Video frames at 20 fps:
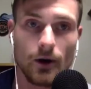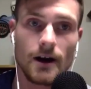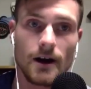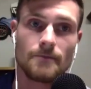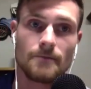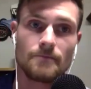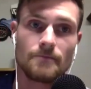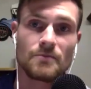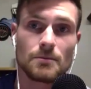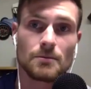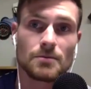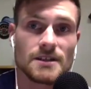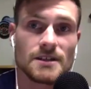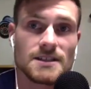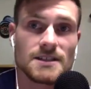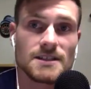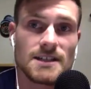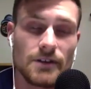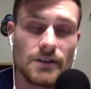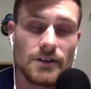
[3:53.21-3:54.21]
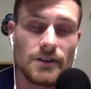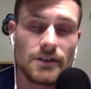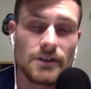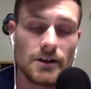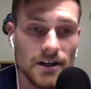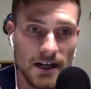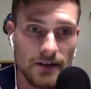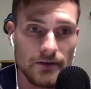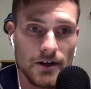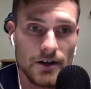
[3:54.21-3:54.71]
So please definitely
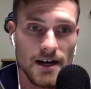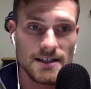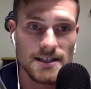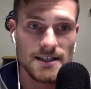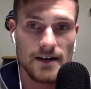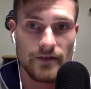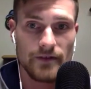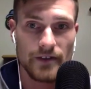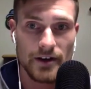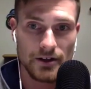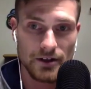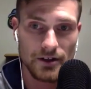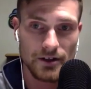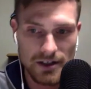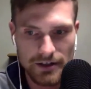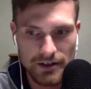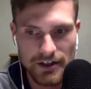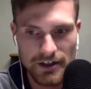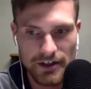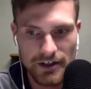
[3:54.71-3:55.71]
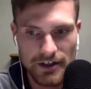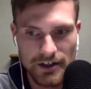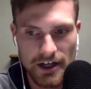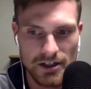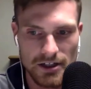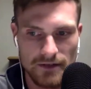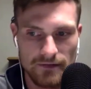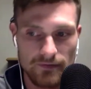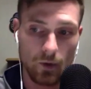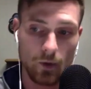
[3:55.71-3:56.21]
reach out if you guys have any good
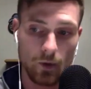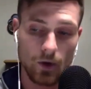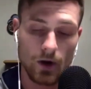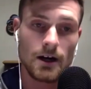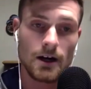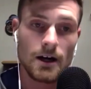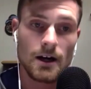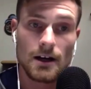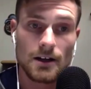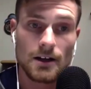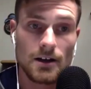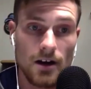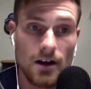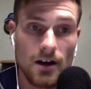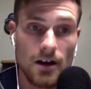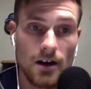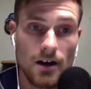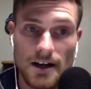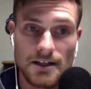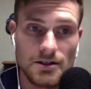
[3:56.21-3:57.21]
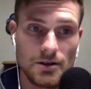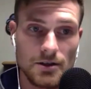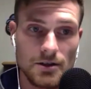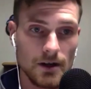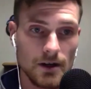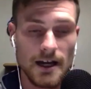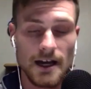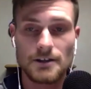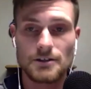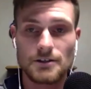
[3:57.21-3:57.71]
suggestions for
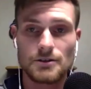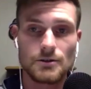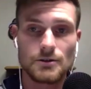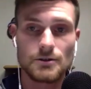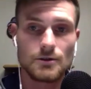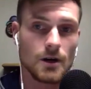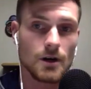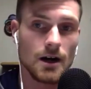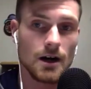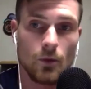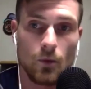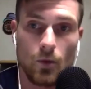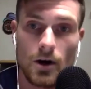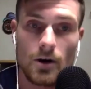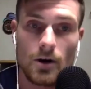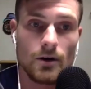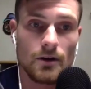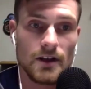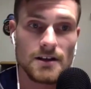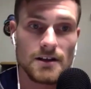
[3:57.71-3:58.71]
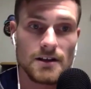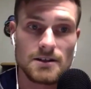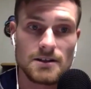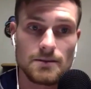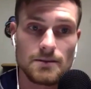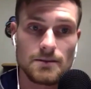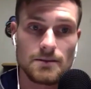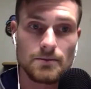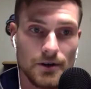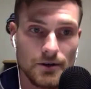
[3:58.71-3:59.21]
content or would like to uh, work with
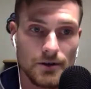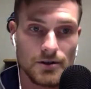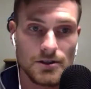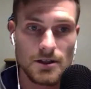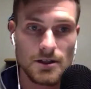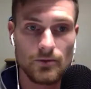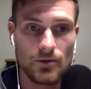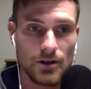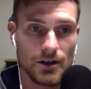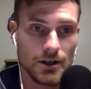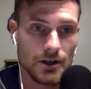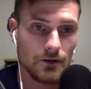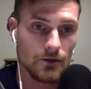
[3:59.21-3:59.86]
us to produce some